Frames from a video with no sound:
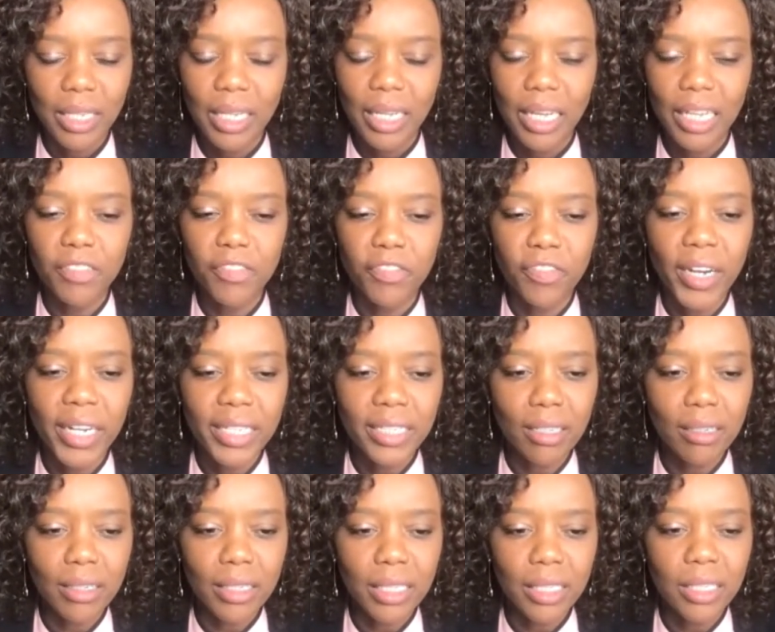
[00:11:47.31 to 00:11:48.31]
And
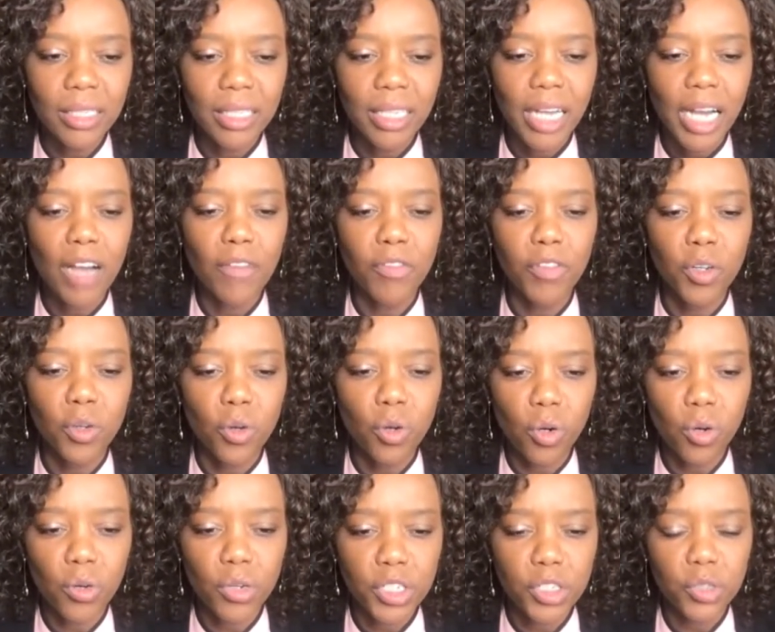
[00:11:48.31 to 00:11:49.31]
finally, have the
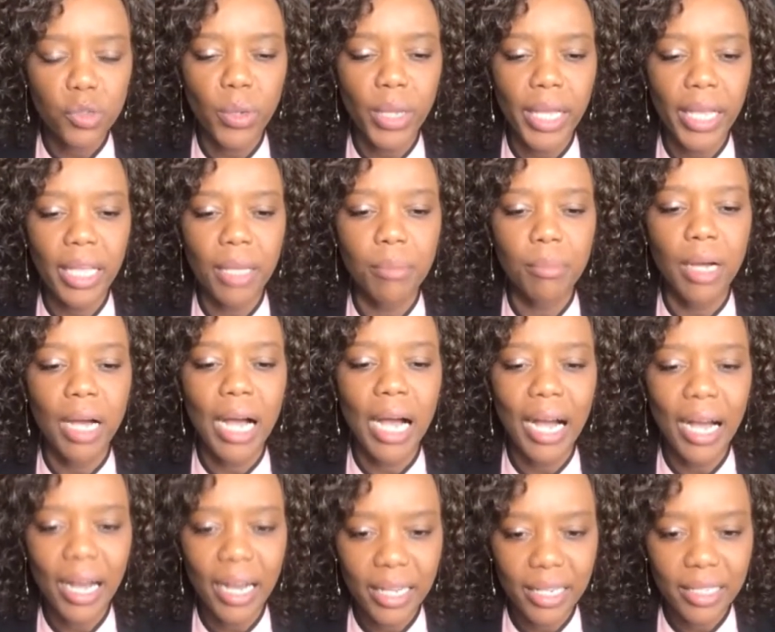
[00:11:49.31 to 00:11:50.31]
courage to aim
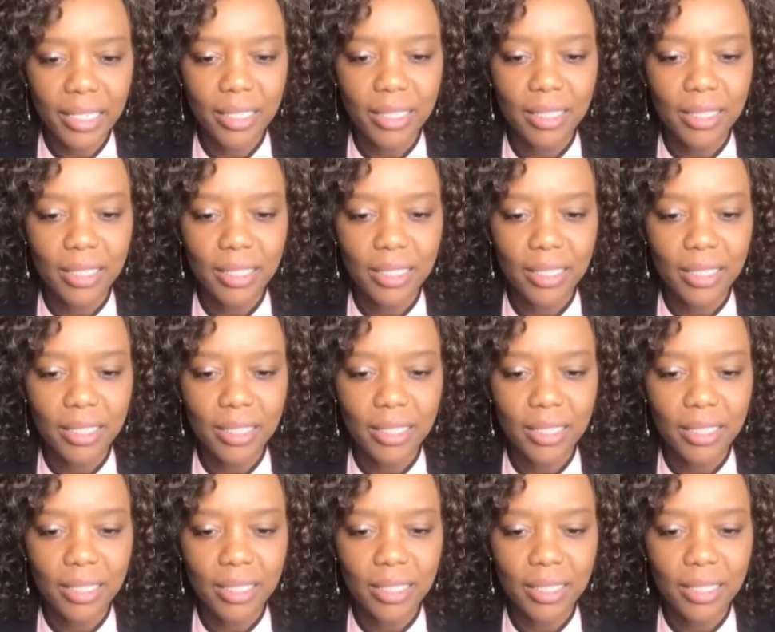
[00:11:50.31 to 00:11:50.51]
high.